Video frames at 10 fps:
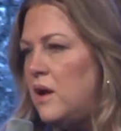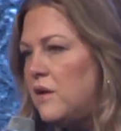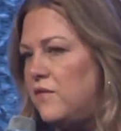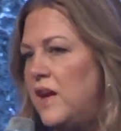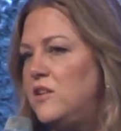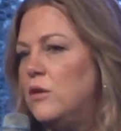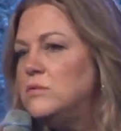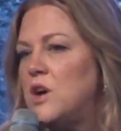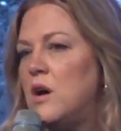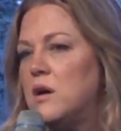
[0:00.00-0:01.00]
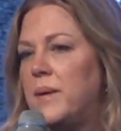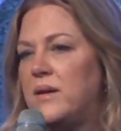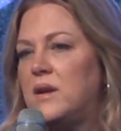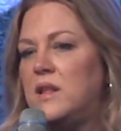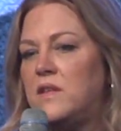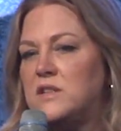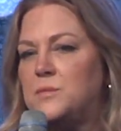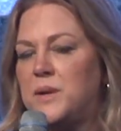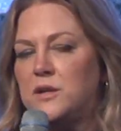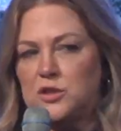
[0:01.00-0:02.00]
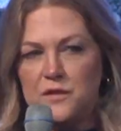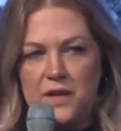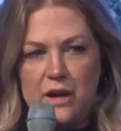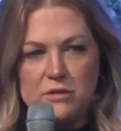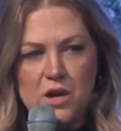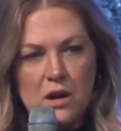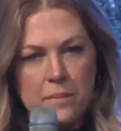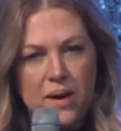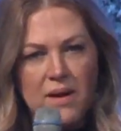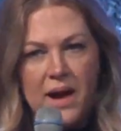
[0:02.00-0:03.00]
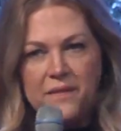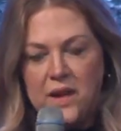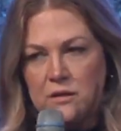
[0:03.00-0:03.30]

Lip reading: if they don't talk about anything spiritual, if they don't talk about God,